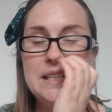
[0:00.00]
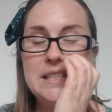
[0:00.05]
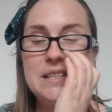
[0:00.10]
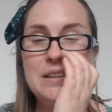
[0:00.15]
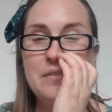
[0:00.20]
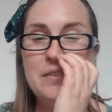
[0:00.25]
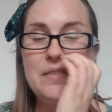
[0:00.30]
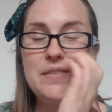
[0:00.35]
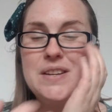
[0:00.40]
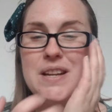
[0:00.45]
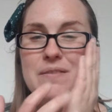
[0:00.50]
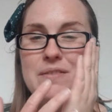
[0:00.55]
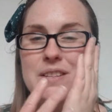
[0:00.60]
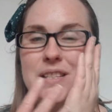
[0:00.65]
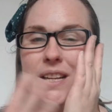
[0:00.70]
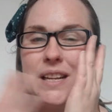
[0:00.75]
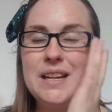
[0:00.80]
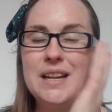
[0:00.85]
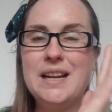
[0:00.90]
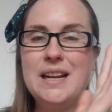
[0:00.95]
So if you've never
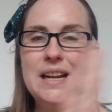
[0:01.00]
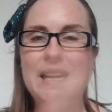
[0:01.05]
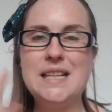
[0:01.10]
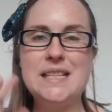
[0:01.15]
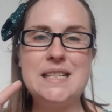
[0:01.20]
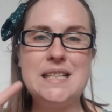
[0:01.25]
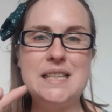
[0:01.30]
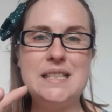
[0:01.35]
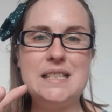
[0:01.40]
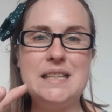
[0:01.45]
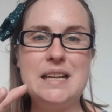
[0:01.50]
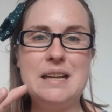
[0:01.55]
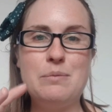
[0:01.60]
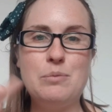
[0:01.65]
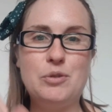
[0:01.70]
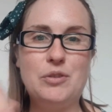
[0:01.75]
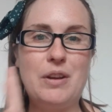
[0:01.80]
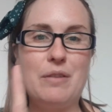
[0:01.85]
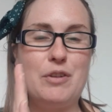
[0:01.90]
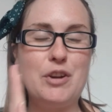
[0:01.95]
done any lace knitting,
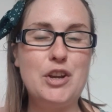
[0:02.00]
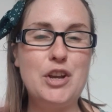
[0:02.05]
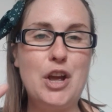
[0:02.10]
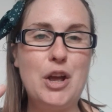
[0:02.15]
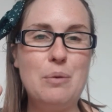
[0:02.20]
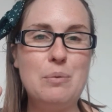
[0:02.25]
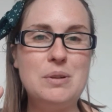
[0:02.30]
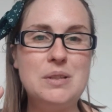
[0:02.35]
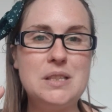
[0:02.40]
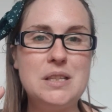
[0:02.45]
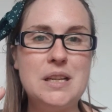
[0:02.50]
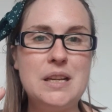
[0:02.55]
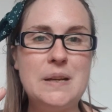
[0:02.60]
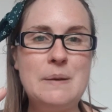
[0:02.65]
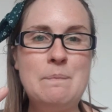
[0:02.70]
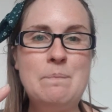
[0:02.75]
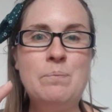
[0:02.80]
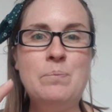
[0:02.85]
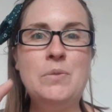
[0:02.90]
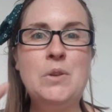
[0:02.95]
want to have a go at it,